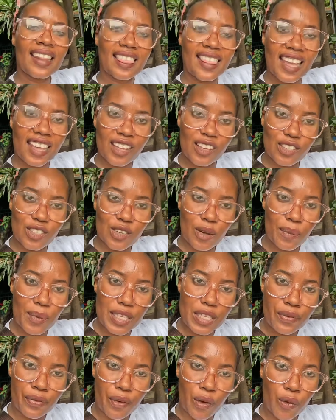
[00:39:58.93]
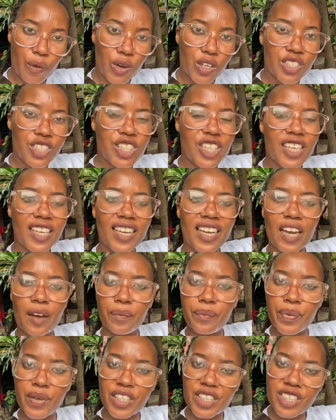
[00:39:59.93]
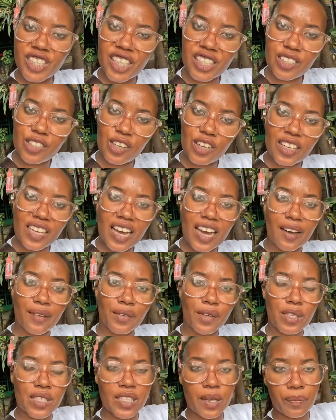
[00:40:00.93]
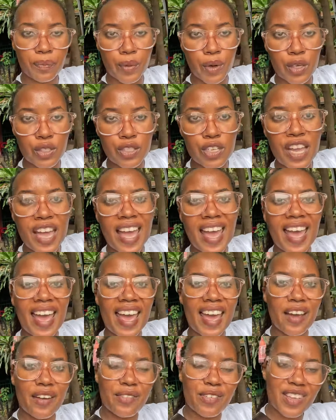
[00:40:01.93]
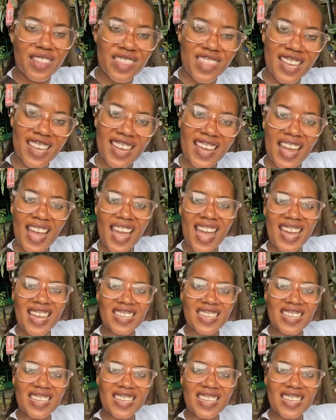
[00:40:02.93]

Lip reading: thank you so much for watching. I appreciate your love, your support, everything.